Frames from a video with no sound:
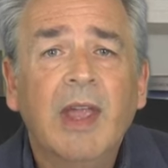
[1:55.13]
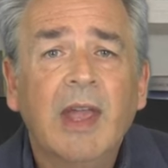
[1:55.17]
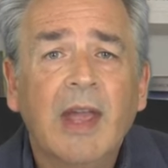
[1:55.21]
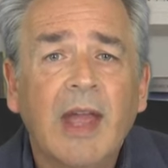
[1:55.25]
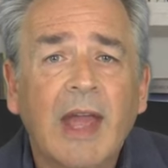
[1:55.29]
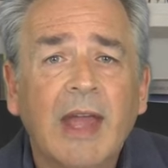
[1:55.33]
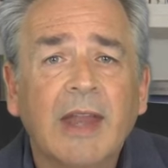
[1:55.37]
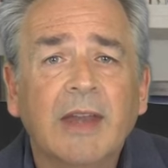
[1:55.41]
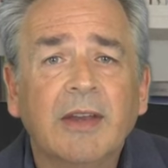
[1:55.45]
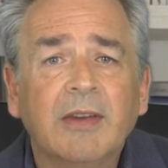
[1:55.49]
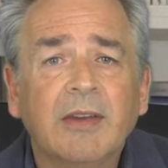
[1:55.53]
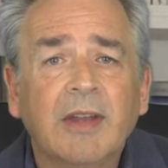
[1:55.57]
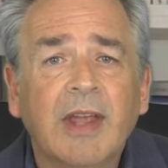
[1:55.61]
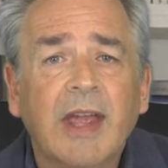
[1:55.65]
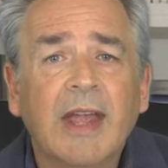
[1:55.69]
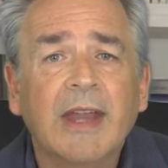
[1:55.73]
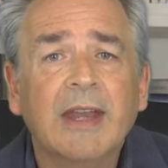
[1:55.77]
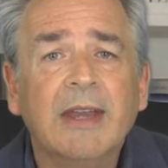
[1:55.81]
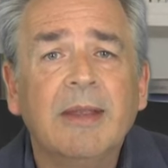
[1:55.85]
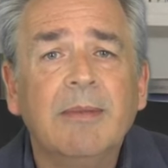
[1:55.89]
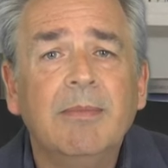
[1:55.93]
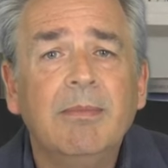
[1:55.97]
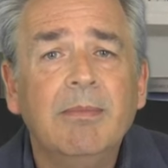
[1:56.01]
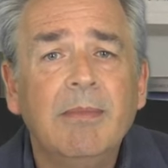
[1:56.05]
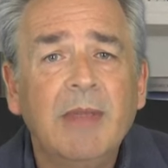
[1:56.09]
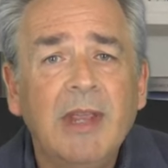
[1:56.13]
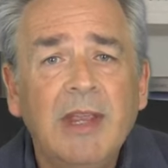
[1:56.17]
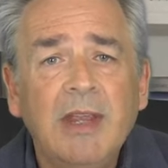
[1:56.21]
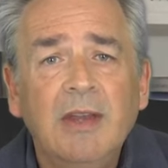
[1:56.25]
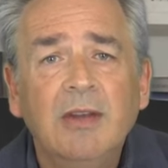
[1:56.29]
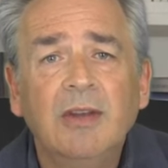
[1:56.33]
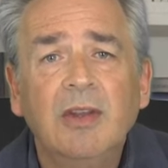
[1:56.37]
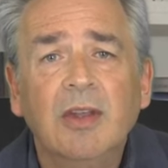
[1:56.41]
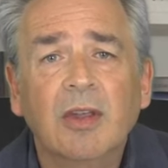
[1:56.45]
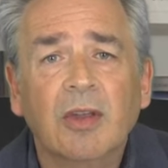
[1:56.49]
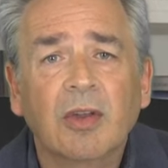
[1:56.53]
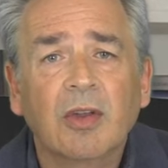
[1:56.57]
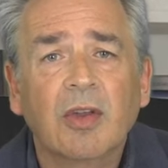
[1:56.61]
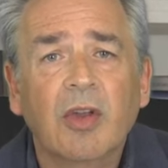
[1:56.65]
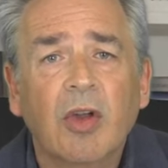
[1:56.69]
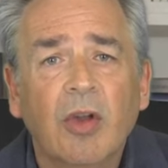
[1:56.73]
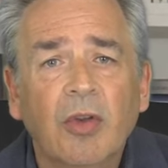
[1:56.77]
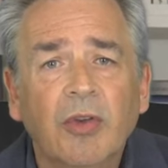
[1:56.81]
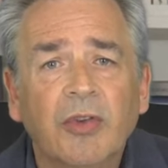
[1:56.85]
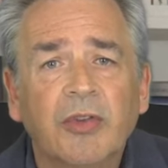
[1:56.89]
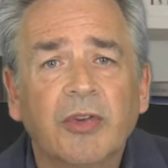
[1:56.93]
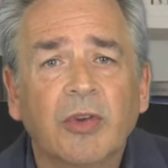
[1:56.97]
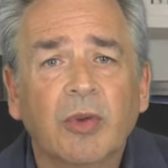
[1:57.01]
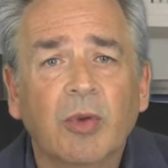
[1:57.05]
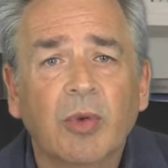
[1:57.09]
And an immediate
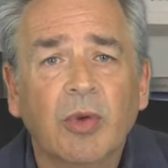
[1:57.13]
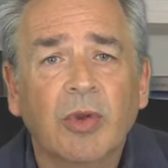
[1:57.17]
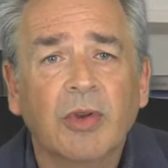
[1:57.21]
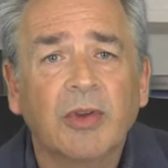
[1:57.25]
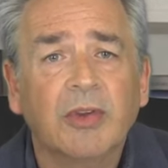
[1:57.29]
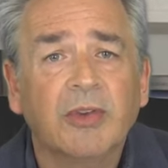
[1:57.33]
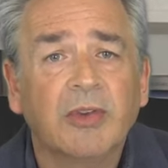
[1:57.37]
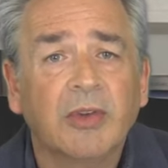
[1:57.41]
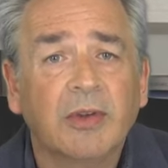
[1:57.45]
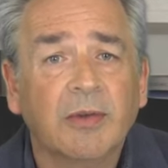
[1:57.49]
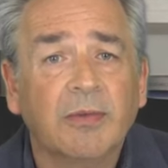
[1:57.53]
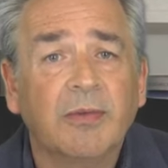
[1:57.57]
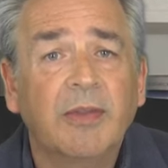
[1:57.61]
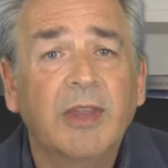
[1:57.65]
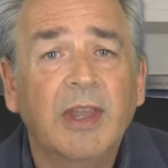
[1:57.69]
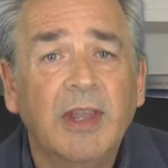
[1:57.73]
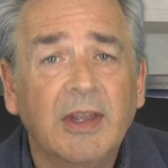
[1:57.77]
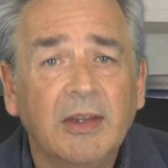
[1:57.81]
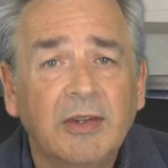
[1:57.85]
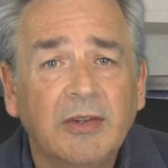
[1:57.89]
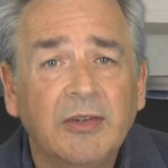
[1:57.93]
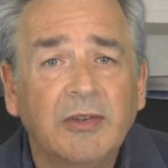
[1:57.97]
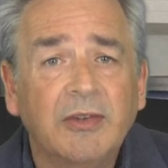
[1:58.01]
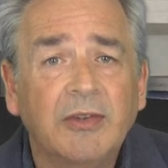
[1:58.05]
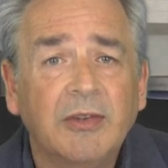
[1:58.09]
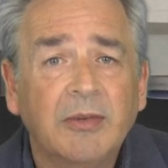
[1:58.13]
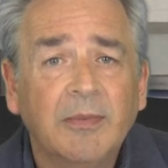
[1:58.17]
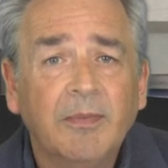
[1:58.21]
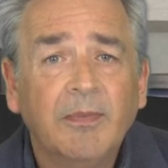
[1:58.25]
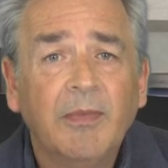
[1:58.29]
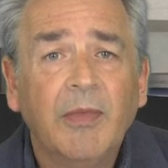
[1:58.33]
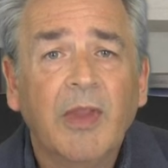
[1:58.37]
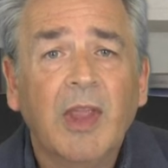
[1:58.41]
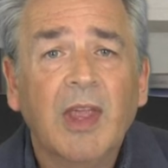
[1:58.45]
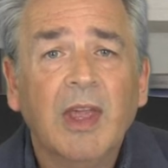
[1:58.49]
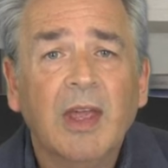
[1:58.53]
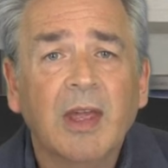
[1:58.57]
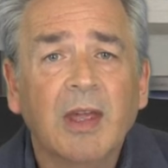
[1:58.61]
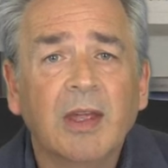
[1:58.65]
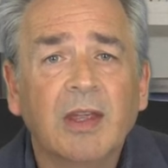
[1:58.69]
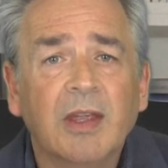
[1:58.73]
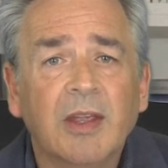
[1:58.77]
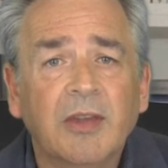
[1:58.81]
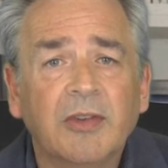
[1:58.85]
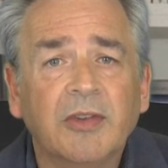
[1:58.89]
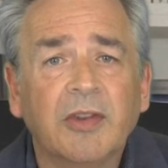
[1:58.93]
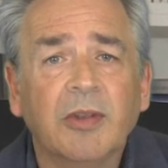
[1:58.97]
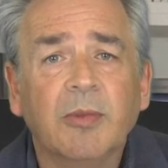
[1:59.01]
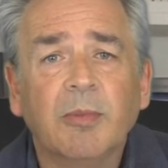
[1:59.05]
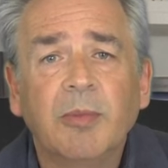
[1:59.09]
consequence of this
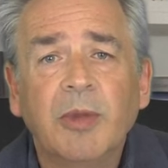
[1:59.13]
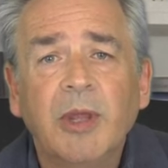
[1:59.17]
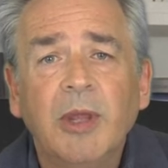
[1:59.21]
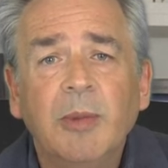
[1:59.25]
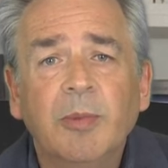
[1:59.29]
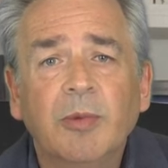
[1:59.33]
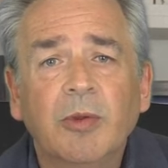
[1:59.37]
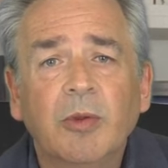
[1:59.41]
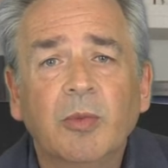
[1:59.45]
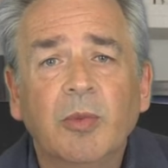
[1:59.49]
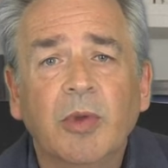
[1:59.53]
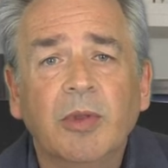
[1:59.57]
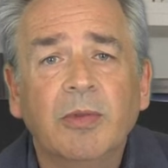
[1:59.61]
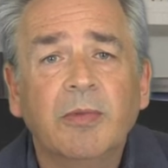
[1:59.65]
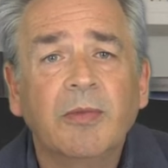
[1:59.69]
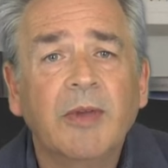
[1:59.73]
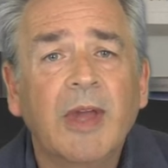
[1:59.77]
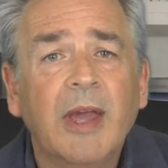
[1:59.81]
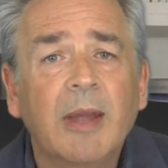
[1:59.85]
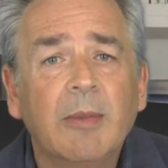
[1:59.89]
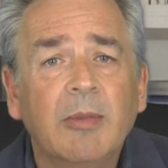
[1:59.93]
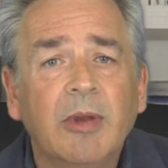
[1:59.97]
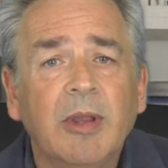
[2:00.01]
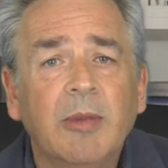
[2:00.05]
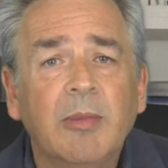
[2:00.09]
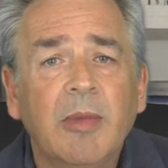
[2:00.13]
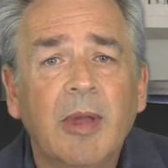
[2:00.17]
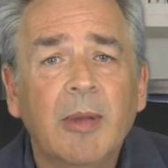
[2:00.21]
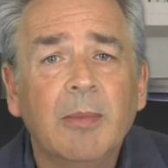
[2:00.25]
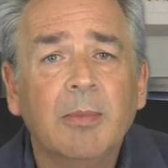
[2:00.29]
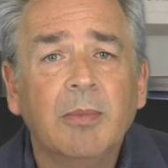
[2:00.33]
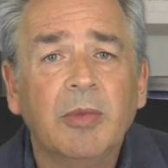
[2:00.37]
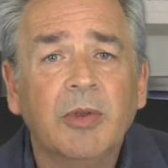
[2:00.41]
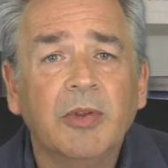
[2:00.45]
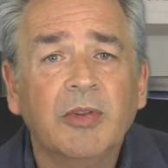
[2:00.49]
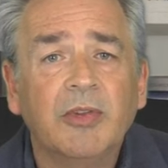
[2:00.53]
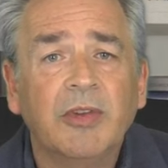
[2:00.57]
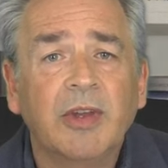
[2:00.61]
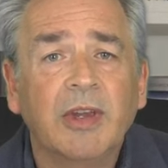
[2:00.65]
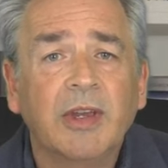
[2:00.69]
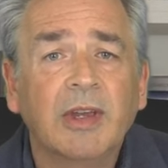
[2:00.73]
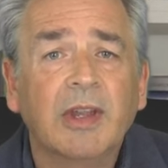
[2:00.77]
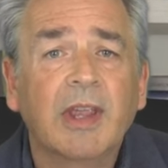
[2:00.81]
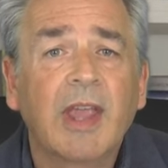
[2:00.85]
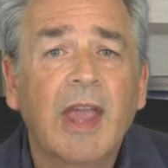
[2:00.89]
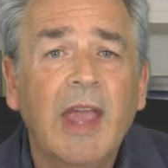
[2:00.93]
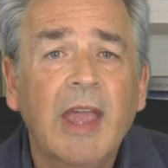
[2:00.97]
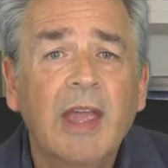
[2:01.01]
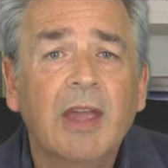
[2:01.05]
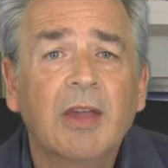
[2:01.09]
is that people with family members in
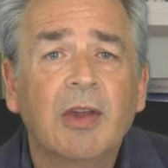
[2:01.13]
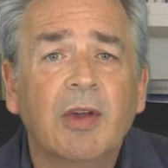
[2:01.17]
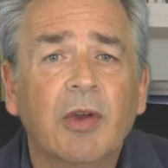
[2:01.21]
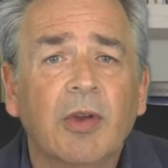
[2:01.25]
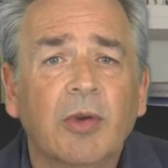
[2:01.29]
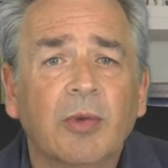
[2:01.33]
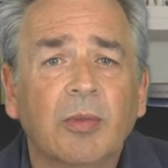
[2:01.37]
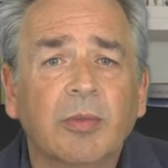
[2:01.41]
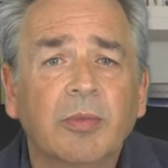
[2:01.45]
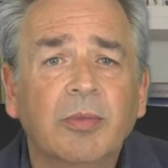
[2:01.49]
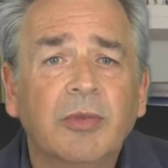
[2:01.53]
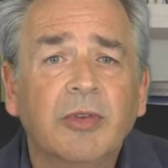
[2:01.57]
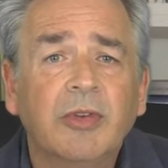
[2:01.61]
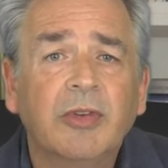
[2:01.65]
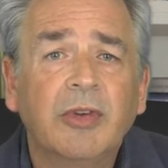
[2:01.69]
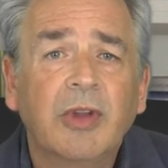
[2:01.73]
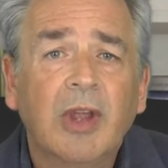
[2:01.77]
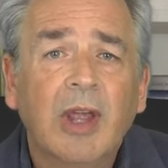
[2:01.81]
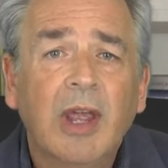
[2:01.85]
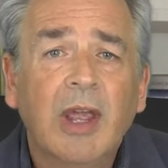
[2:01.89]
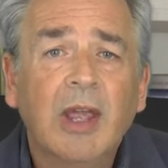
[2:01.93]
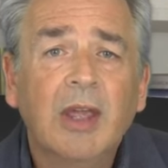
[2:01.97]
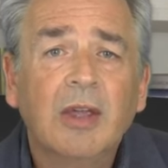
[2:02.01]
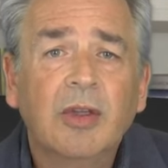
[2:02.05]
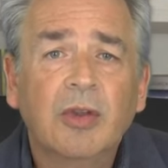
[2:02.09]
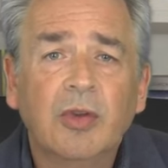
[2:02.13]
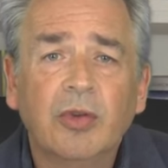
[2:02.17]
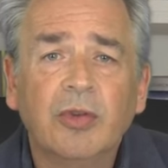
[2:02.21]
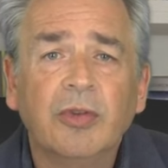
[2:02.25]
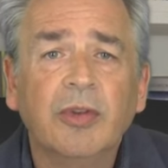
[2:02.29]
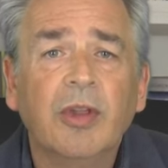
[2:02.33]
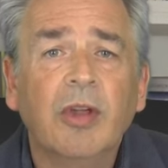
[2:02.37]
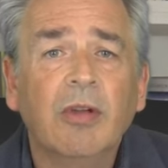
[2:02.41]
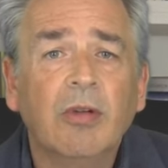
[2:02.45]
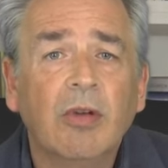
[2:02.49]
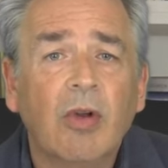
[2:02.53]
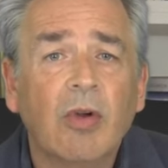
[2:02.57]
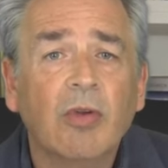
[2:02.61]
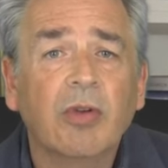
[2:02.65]
care homes could no